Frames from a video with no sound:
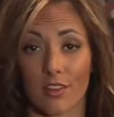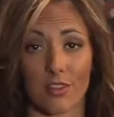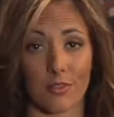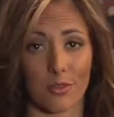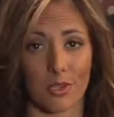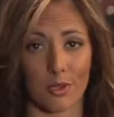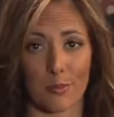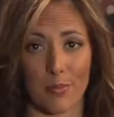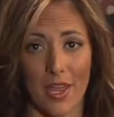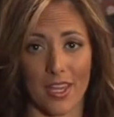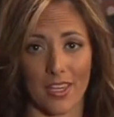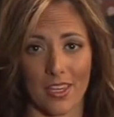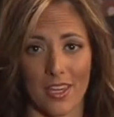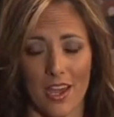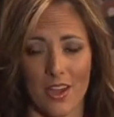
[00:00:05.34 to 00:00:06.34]
through your
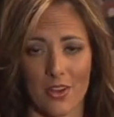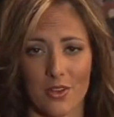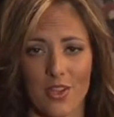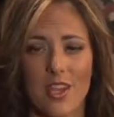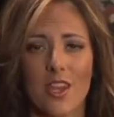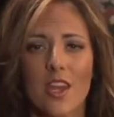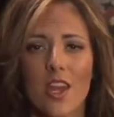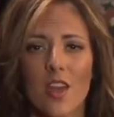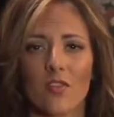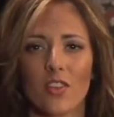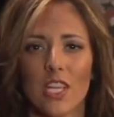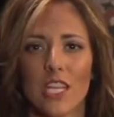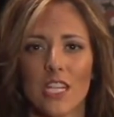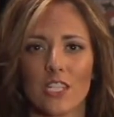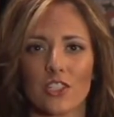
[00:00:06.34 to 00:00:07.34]
bank account.
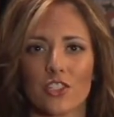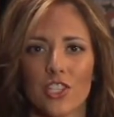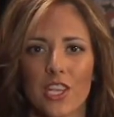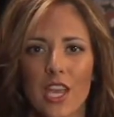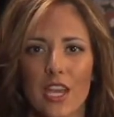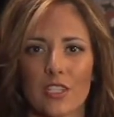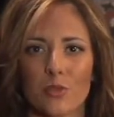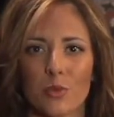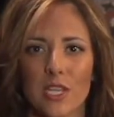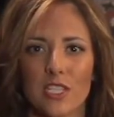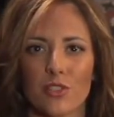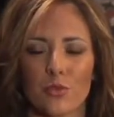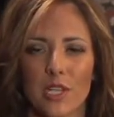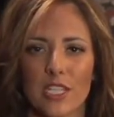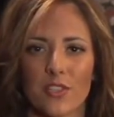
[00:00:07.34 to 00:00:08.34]
NV Energy has
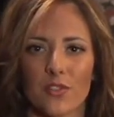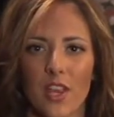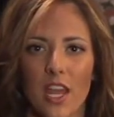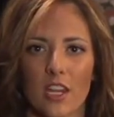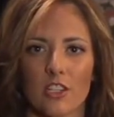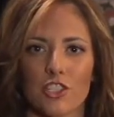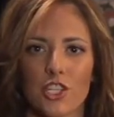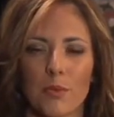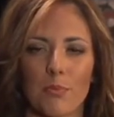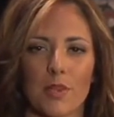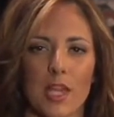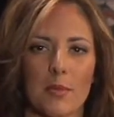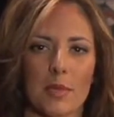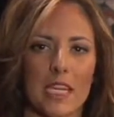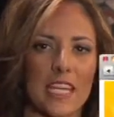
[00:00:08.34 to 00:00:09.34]
raised rates for energy,
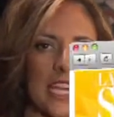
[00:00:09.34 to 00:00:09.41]
blaming